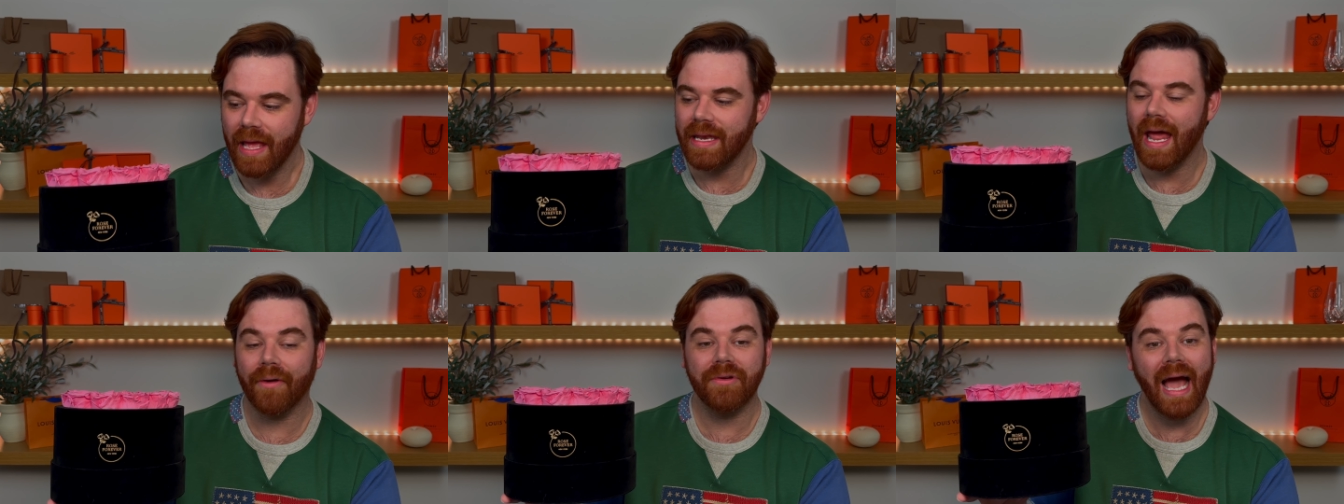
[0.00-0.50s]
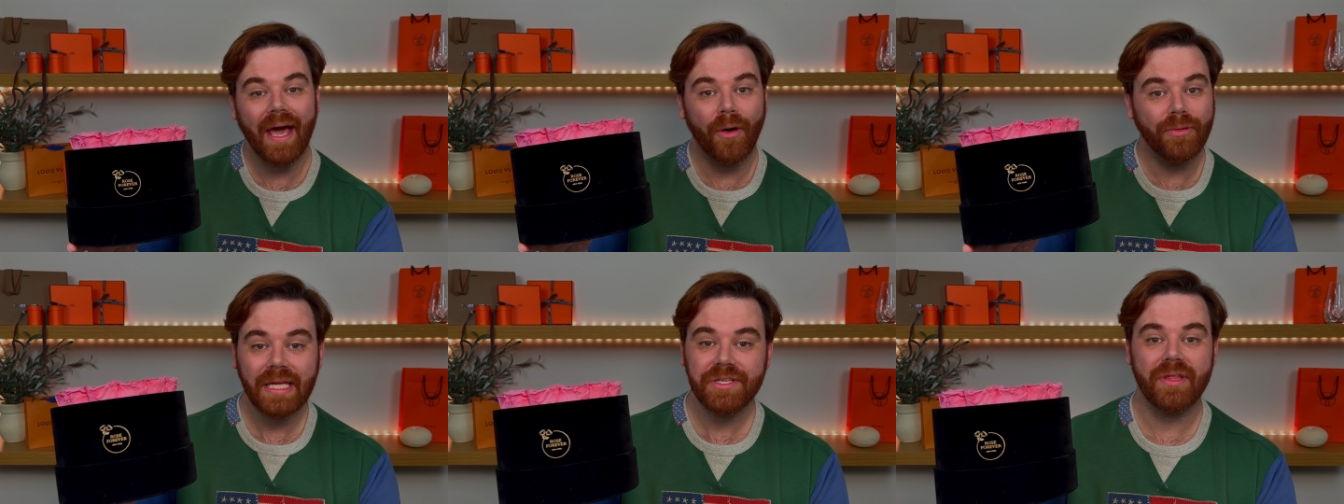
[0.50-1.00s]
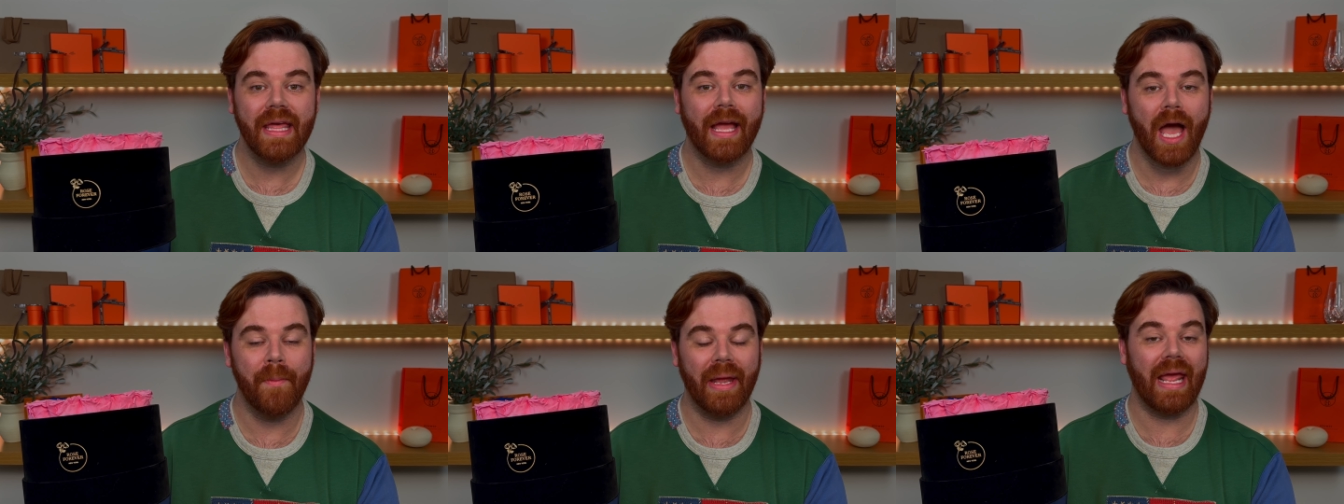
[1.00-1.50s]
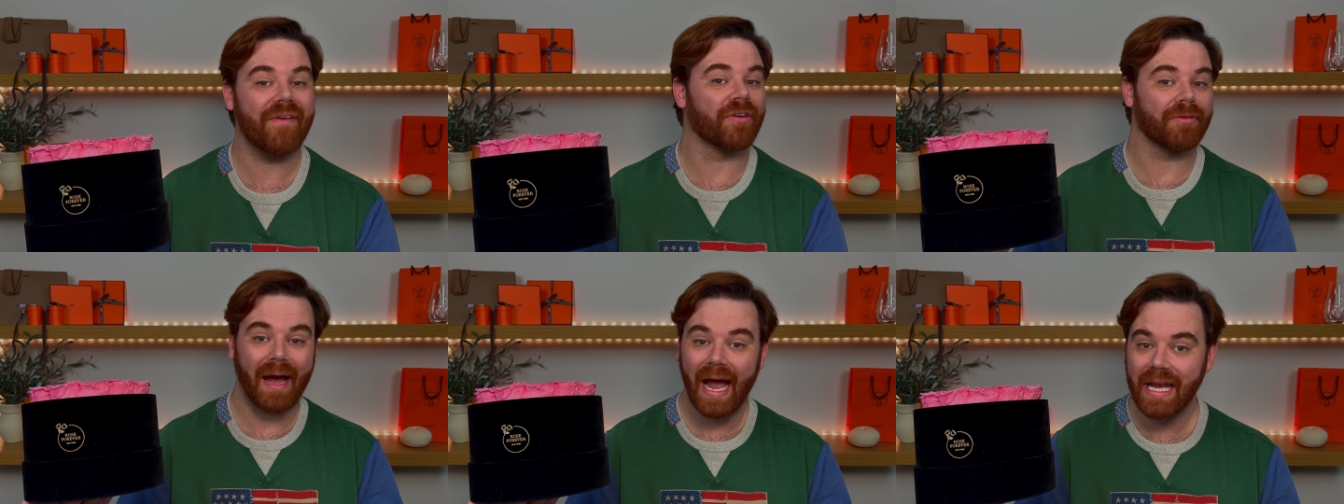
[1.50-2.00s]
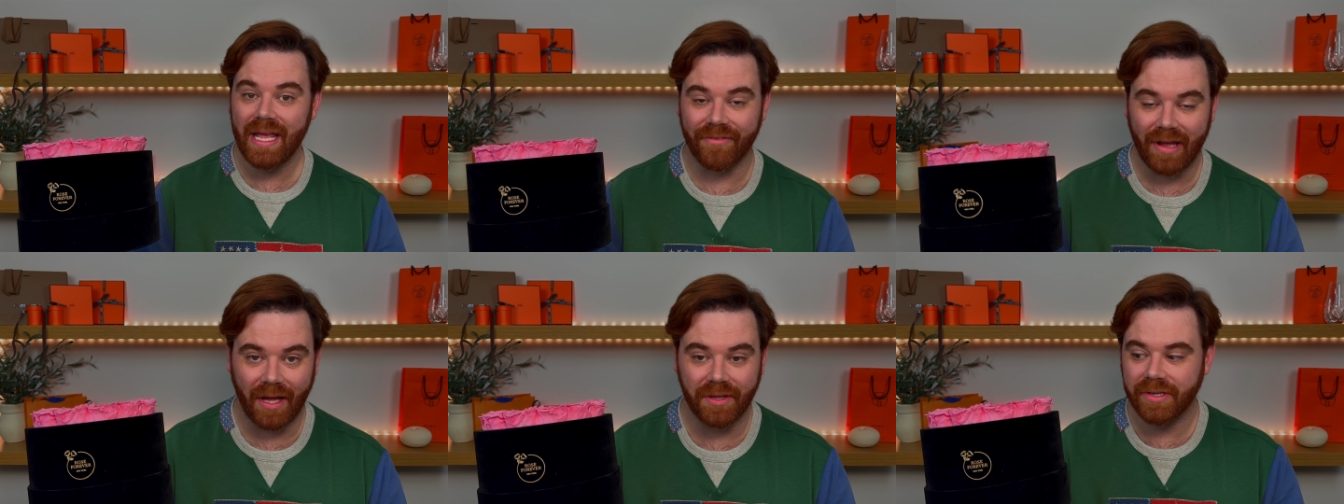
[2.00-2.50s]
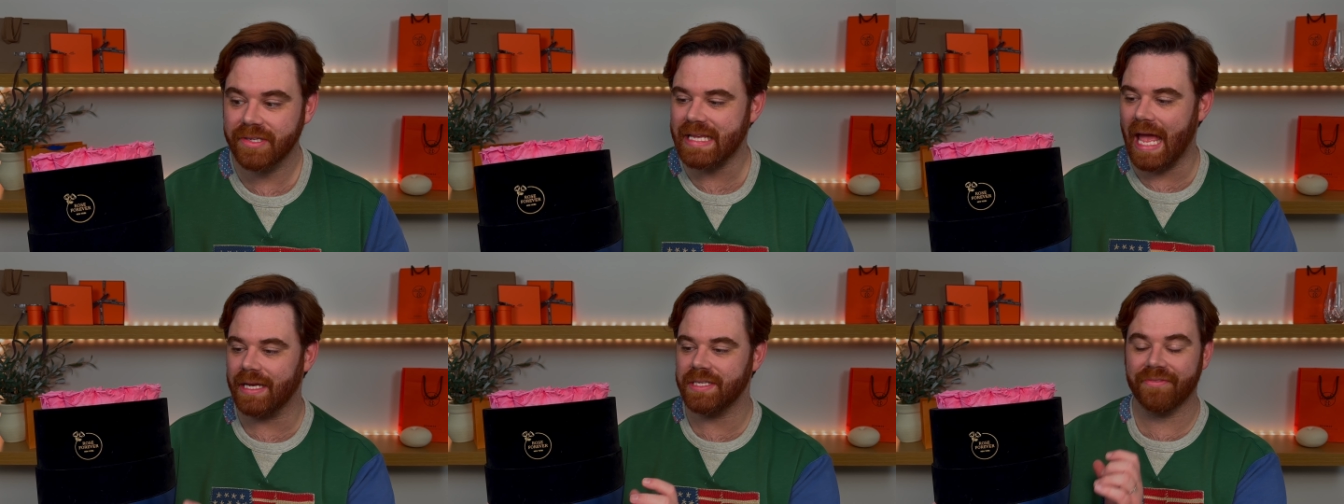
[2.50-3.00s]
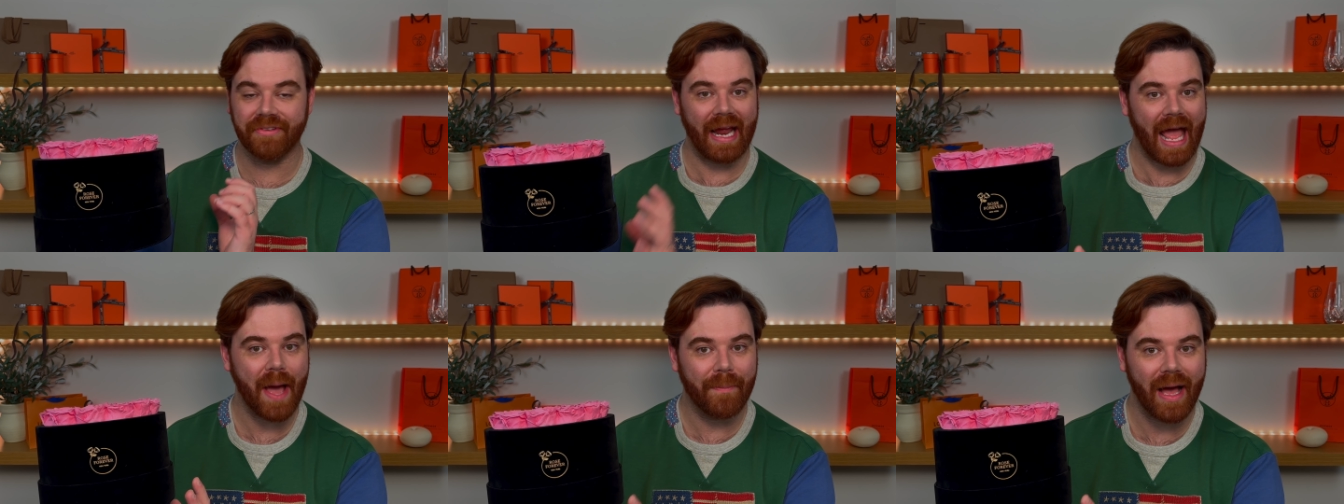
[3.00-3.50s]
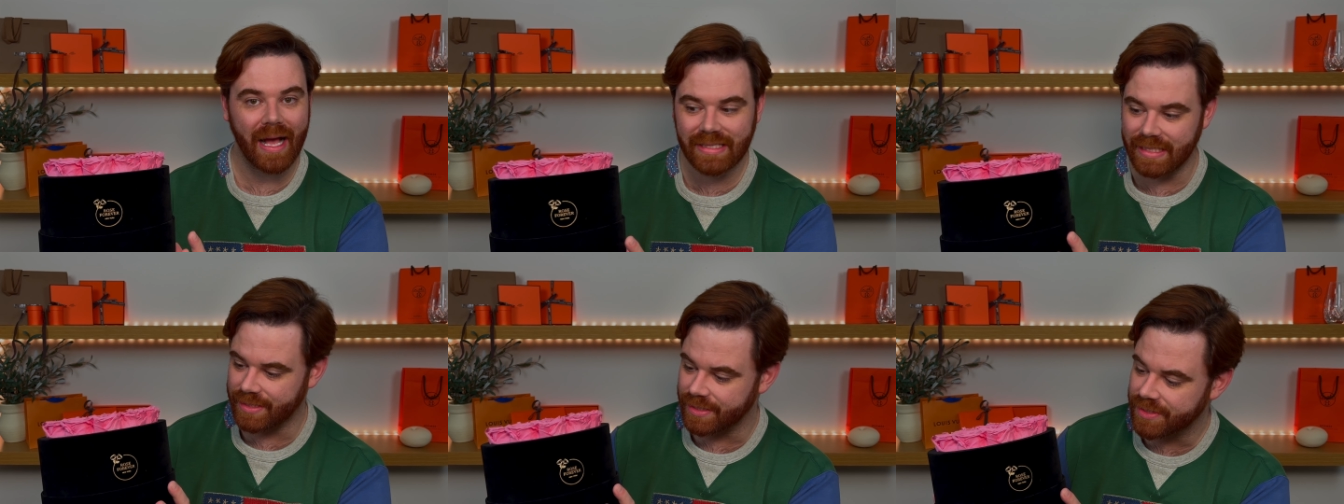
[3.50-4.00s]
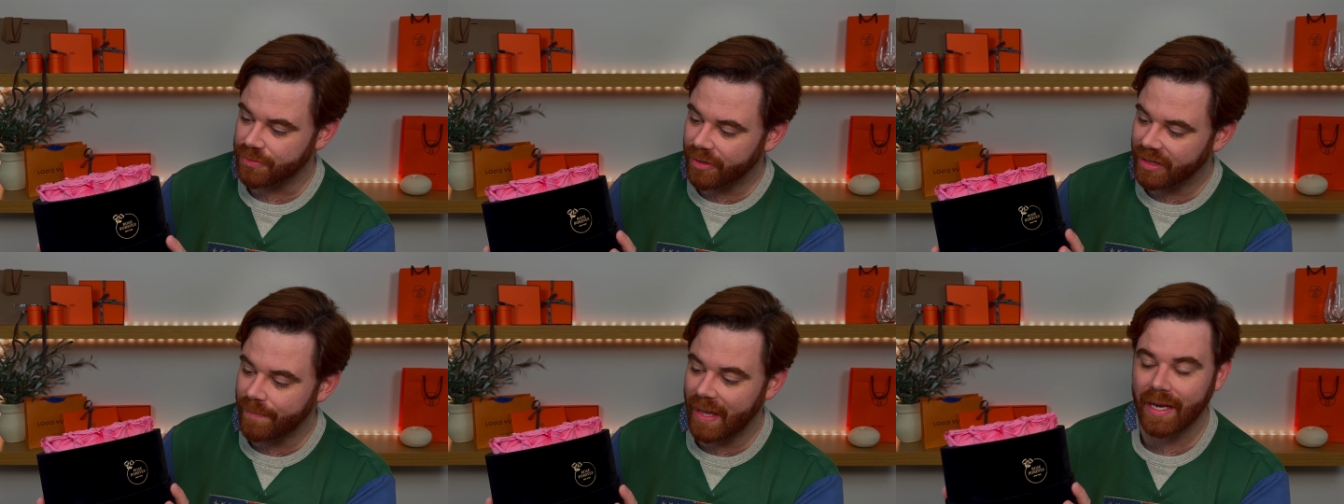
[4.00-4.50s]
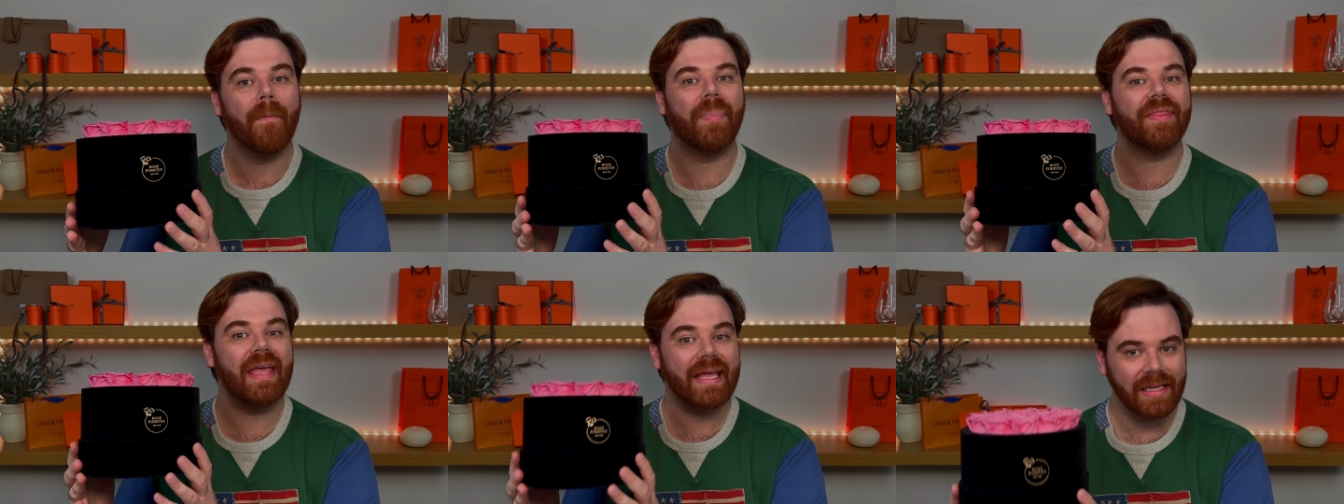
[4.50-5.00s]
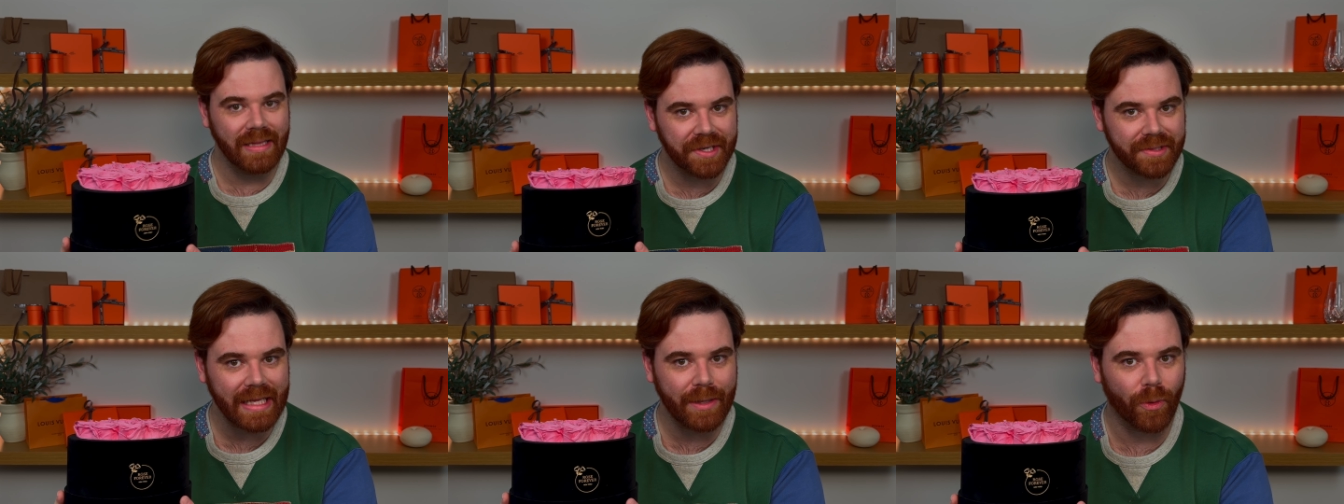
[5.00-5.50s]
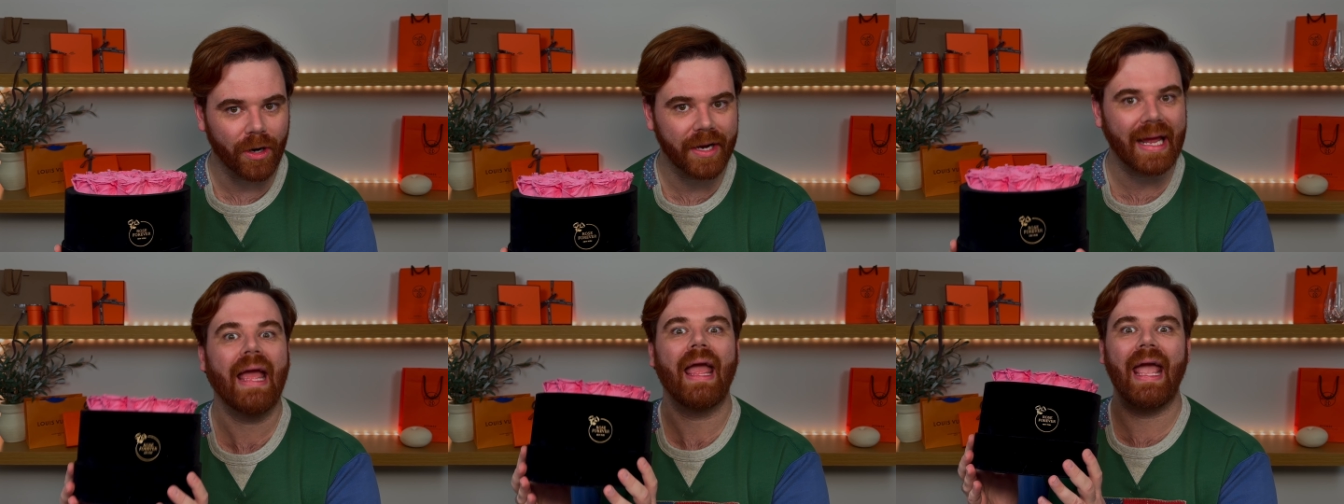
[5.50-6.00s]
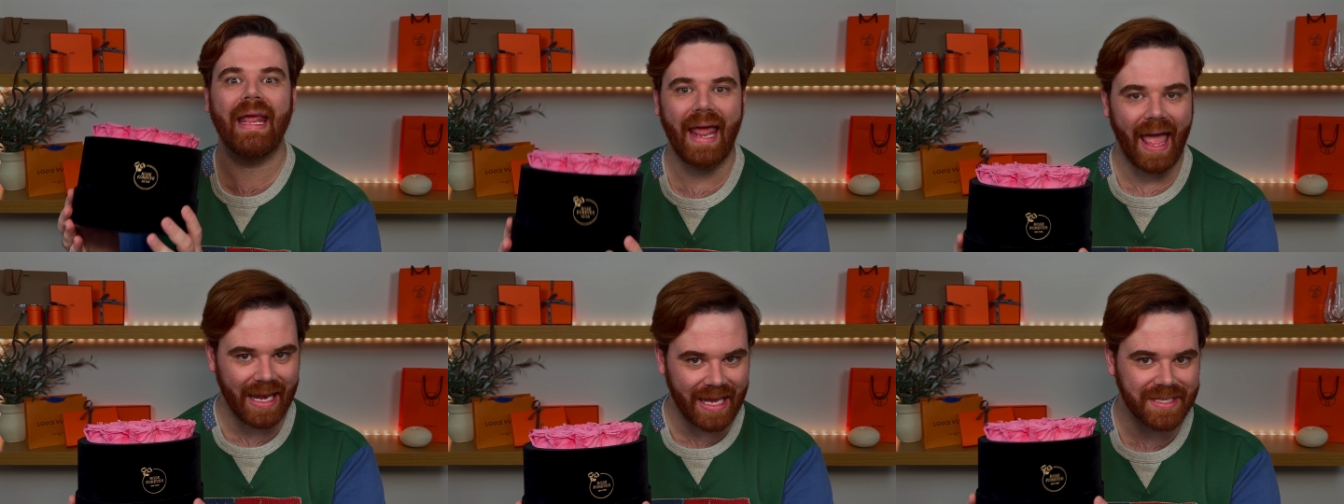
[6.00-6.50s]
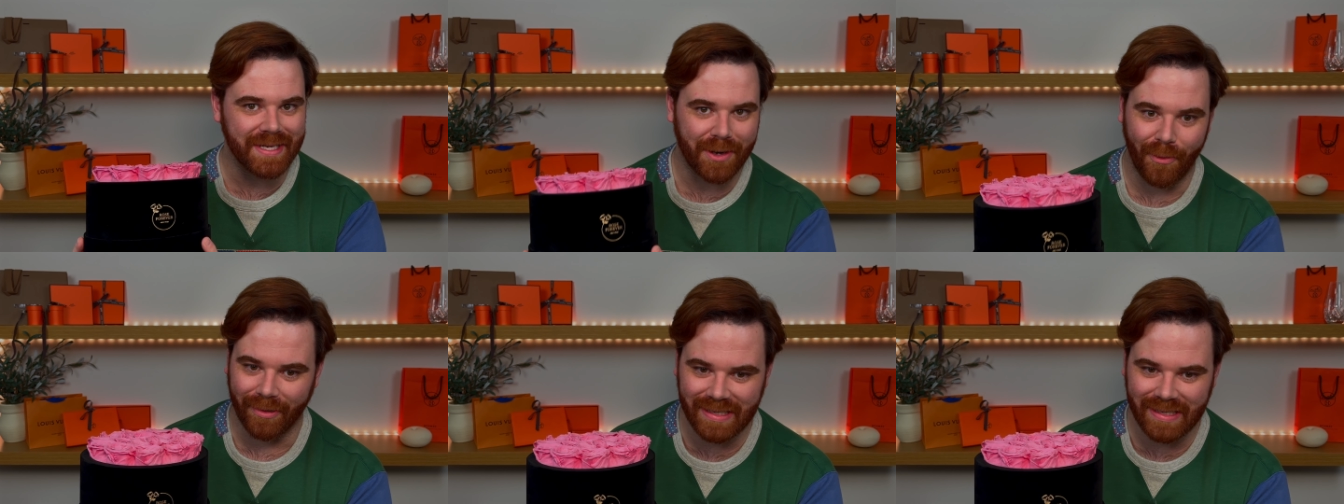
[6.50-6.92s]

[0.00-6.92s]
Now, not only do they come in a variety of colors and different hat boxes to store them in, but they can literally work in any decor